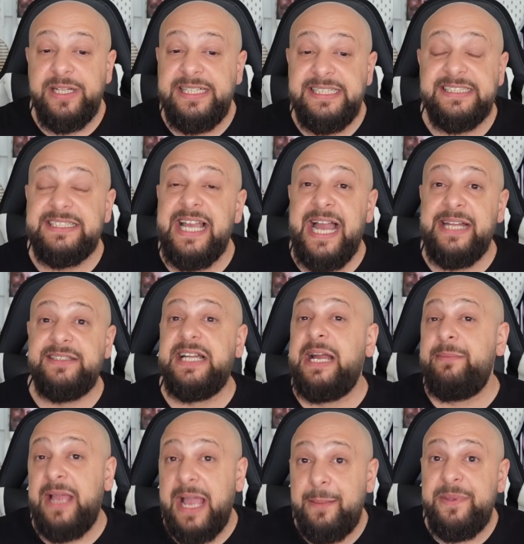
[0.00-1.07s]
these guys.
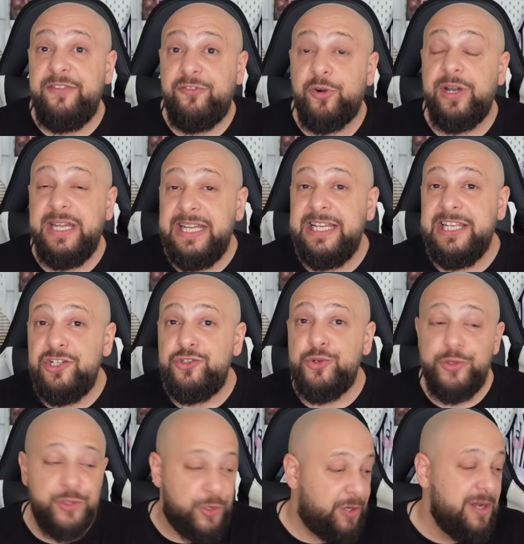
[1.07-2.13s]
I'm happy for Ealing
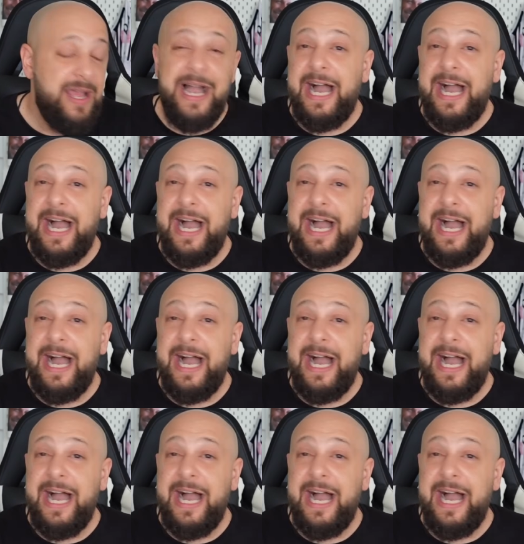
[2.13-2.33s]
Jr.